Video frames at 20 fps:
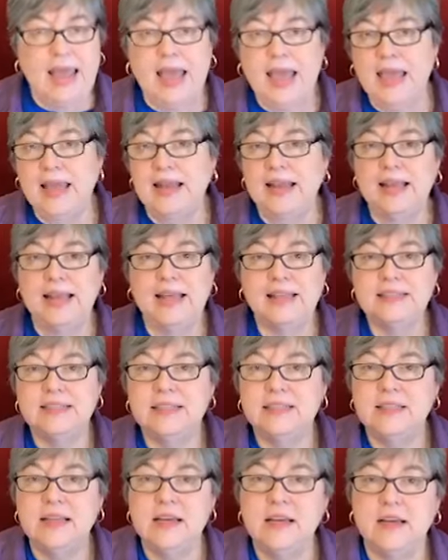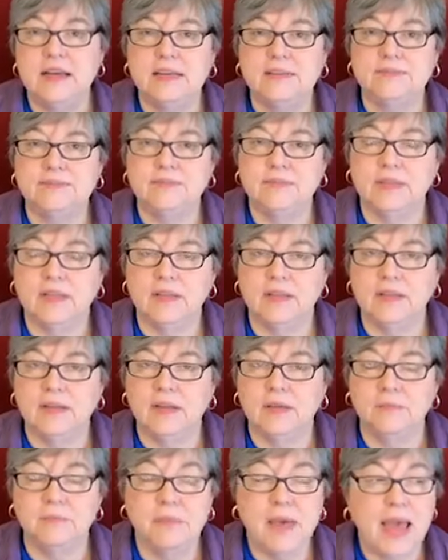And it gets it done.
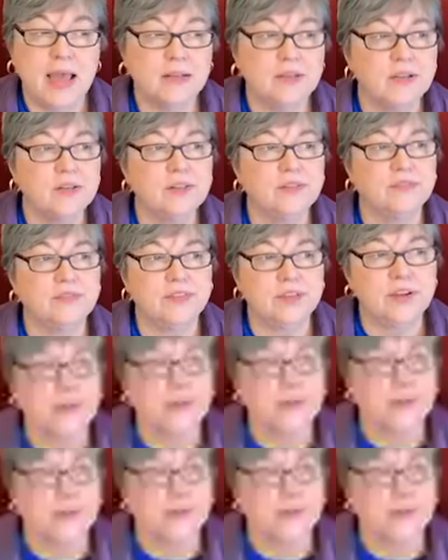Back to the flu.